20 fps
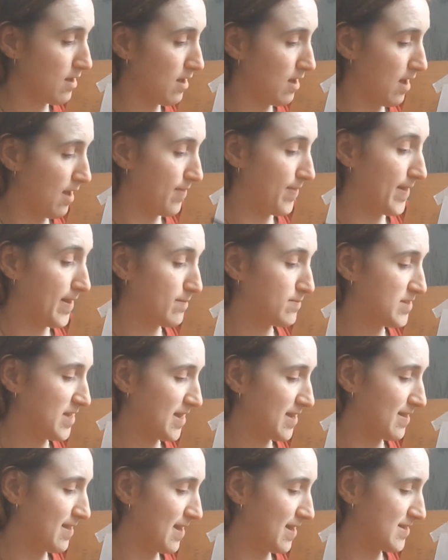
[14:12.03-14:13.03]
and then I'm
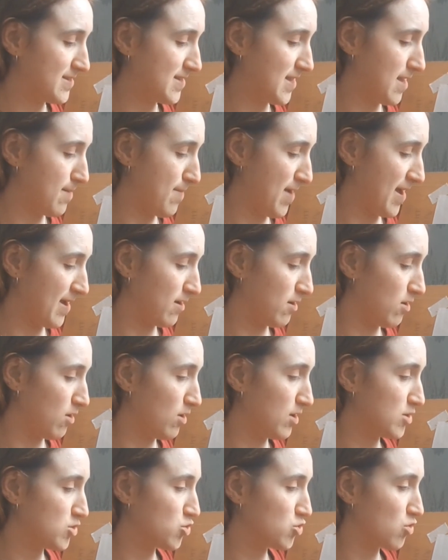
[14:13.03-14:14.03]
taking that same angle
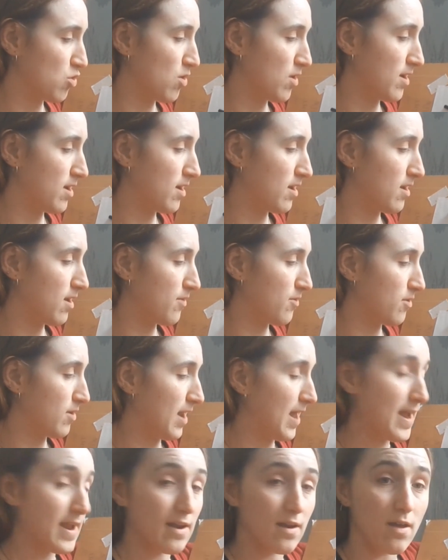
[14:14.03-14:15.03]
and drawing another
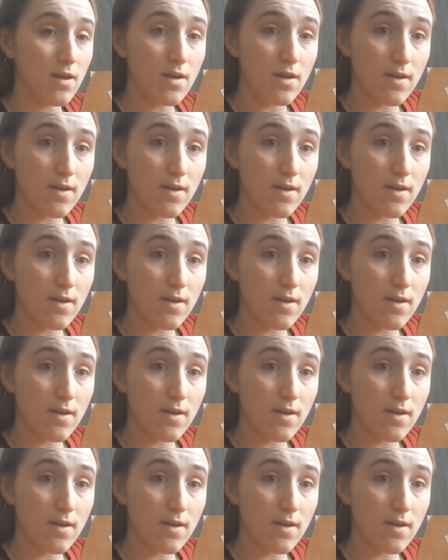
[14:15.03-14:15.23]
line